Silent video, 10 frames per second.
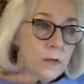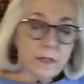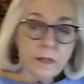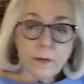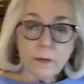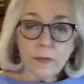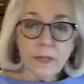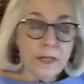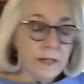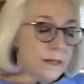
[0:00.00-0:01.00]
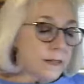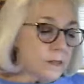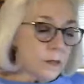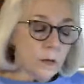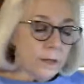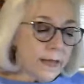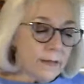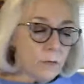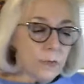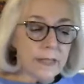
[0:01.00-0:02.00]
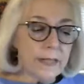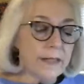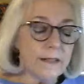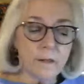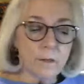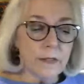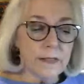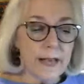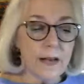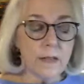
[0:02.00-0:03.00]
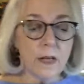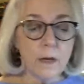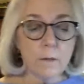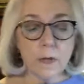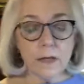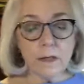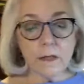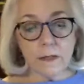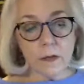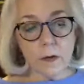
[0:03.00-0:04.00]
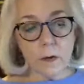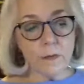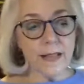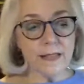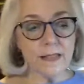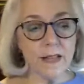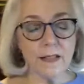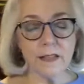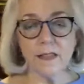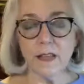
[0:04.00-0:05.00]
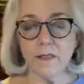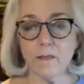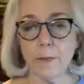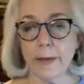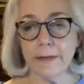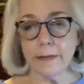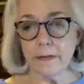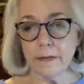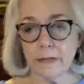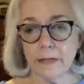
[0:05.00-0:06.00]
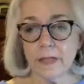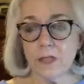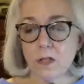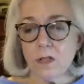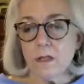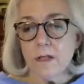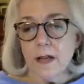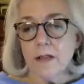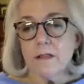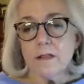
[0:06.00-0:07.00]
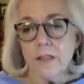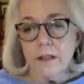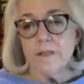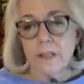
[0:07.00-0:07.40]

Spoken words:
jointly with one kid and you only have one kid and it worked out. But, that's not a safe bet. It's just not safe